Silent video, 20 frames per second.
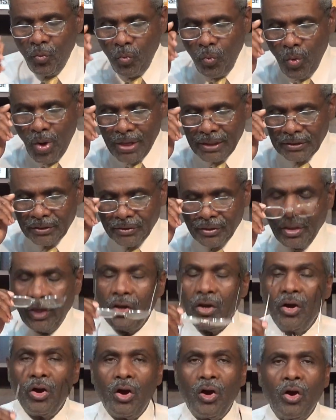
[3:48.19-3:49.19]
with
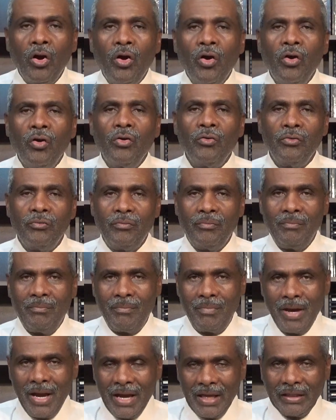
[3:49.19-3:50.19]
all
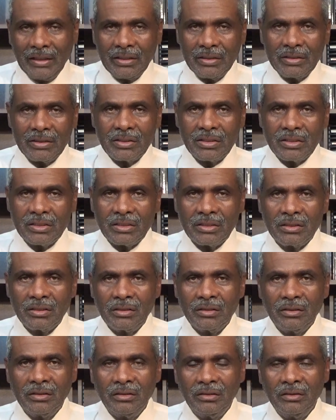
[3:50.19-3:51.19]
malice.
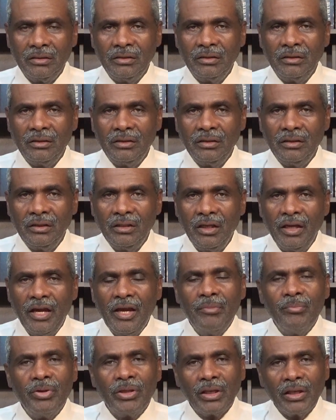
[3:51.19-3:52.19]

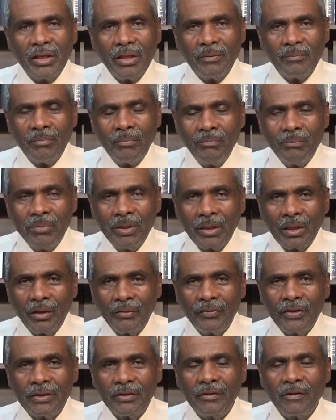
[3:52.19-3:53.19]
And
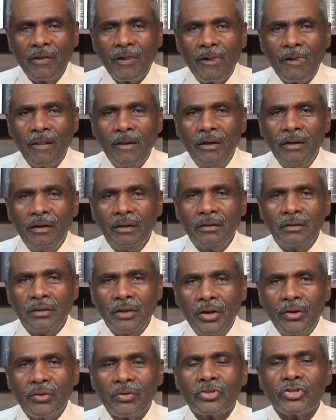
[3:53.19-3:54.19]
beloved,
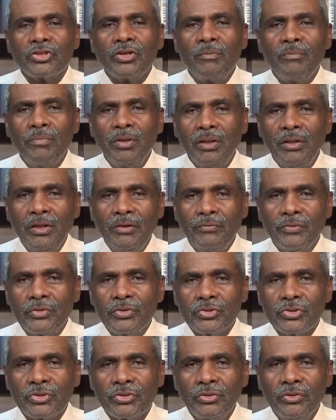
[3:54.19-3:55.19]
there are some
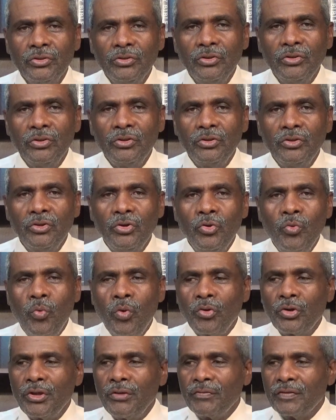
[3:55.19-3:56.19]
believers who
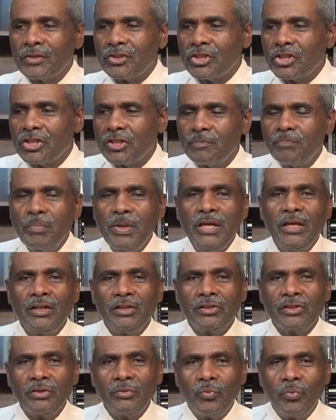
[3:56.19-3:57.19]
won't even
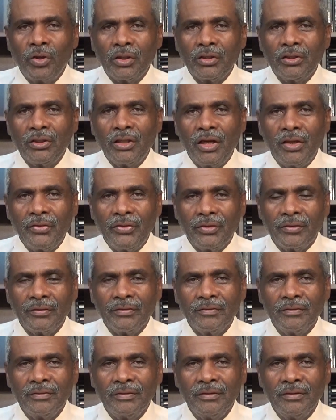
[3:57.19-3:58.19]
speak to one another
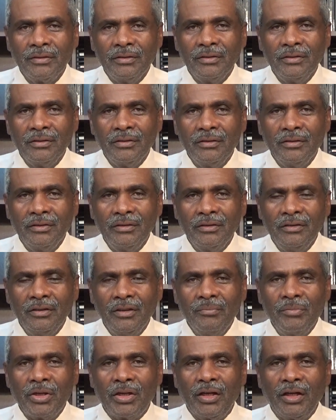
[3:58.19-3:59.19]

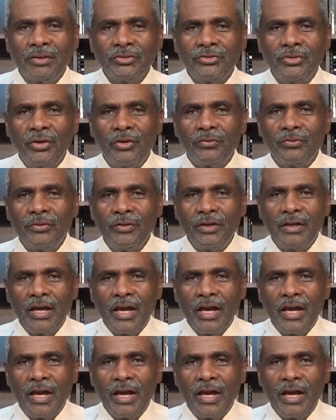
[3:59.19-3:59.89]
because of